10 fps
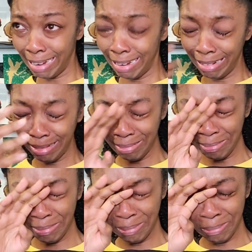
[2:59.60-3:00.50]

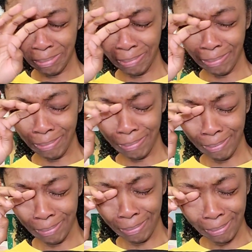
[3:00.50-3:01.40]

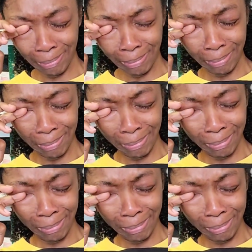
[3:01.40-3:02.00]
(no one is talking)